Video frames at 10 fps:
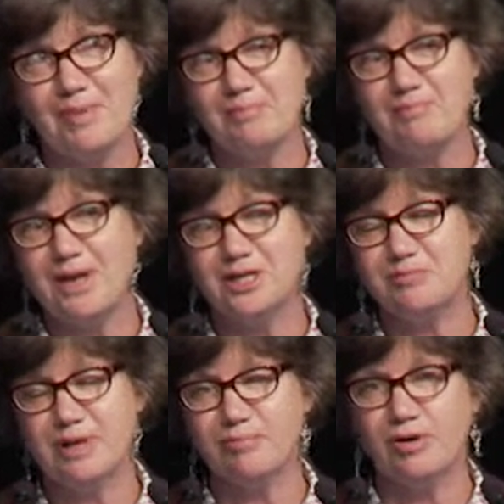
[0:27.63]
about meat
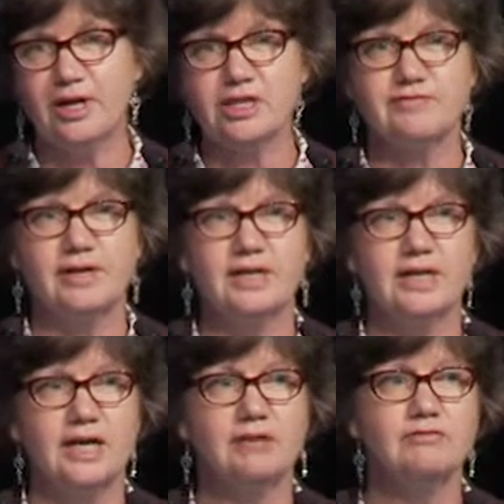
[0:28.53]
and meat products,
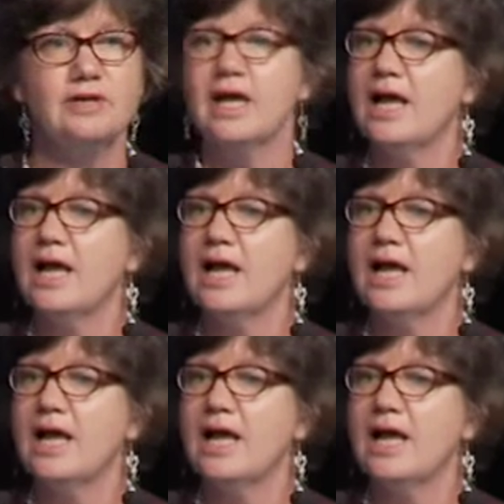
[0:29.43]
funnily enough.